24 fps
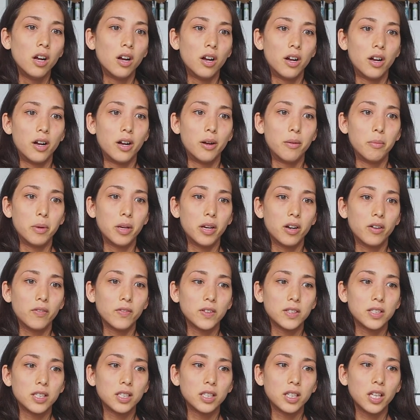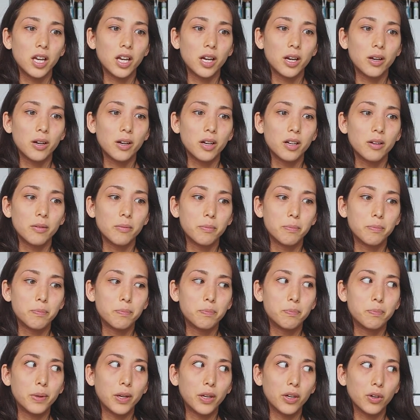and obviously like
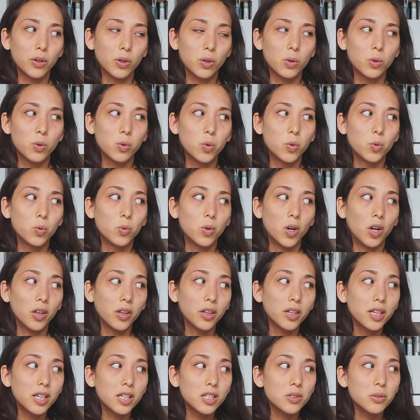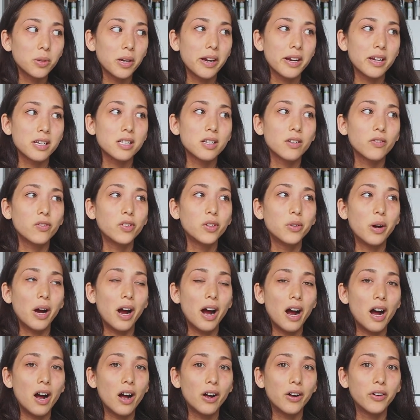better quality, so I guess if you
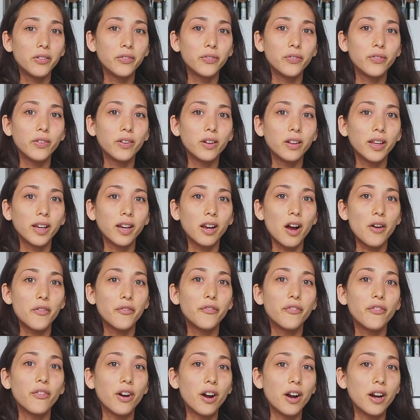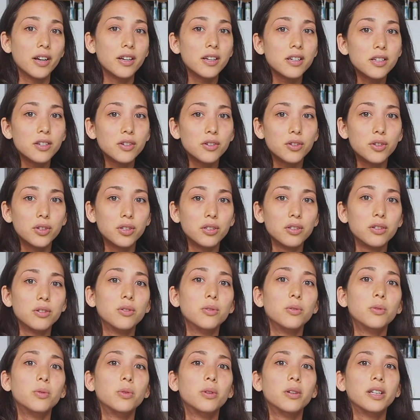have like a friend
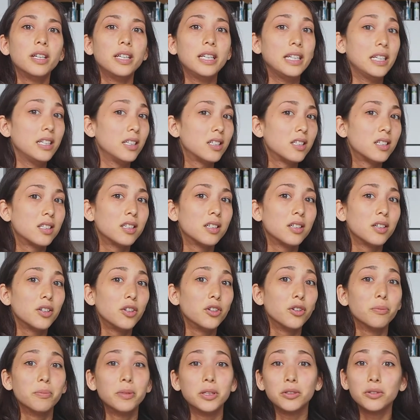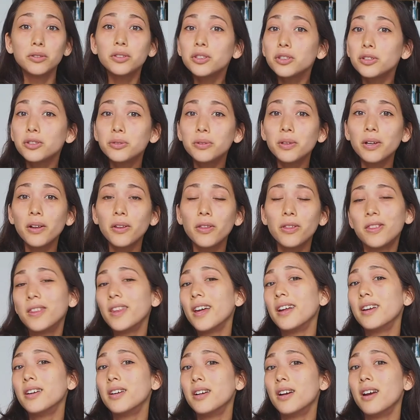to eat your meal deal with,
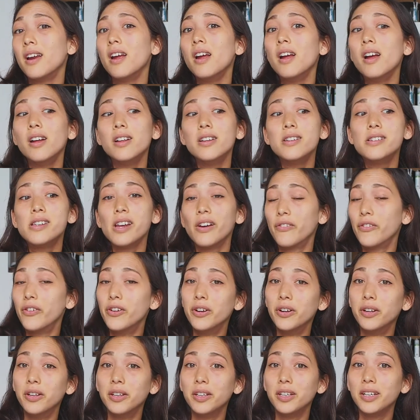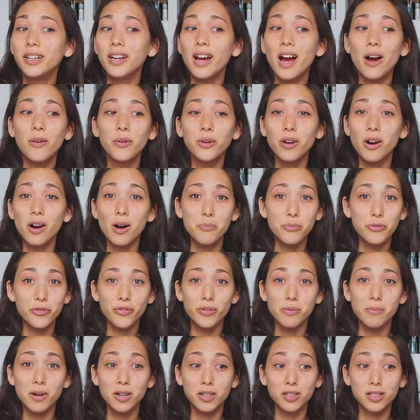then definitely I would opt
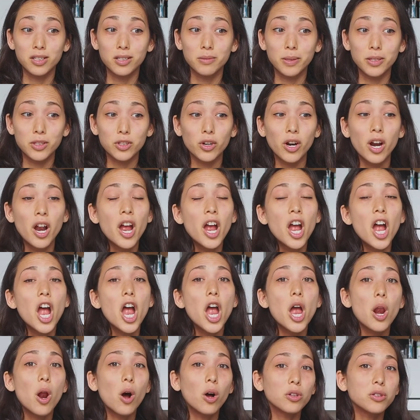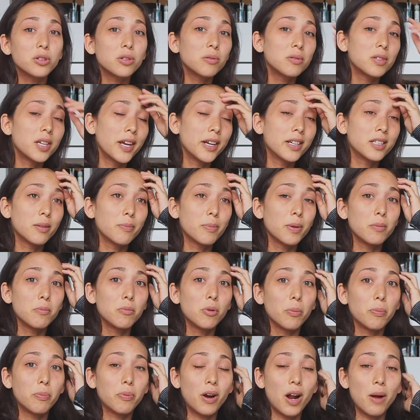for Marks & Spencer. It also takes a bit
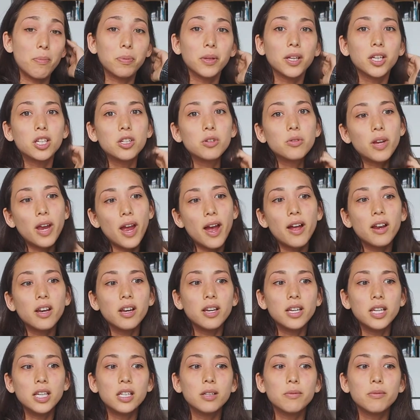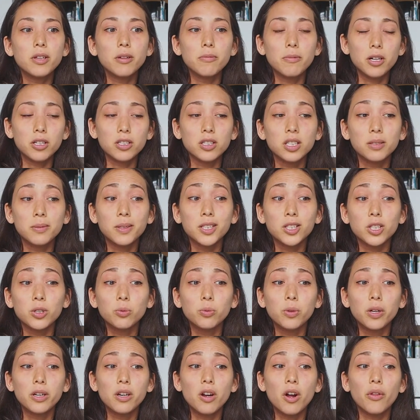more prep, like you can't eat the Marks & Spencer
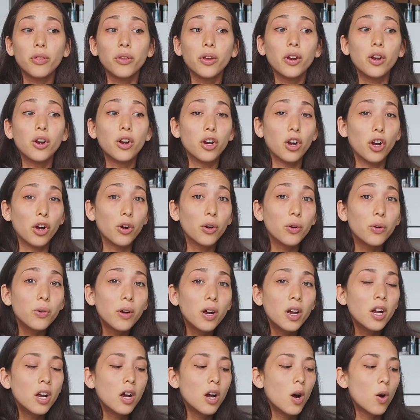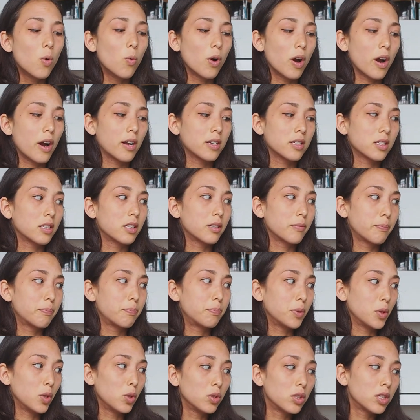one on the go, whereas the
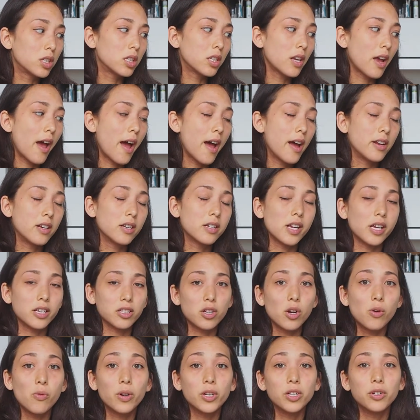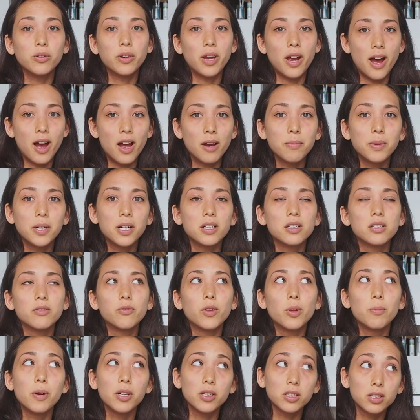Boots and Tesco one you can, because
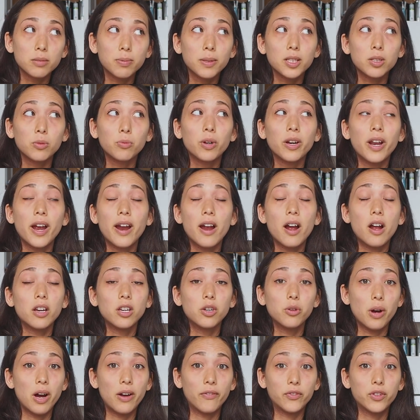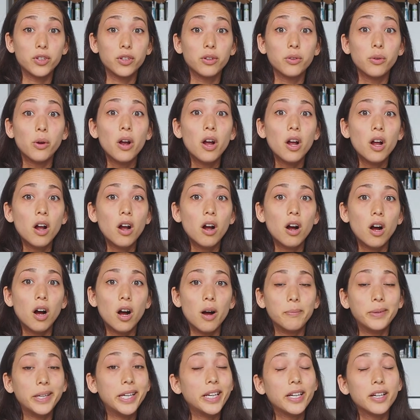for the Marks & Spencer one you have to
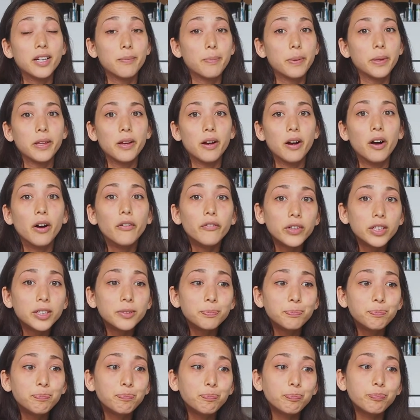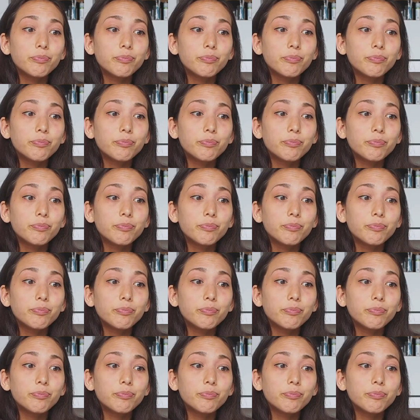heat it up in the oven.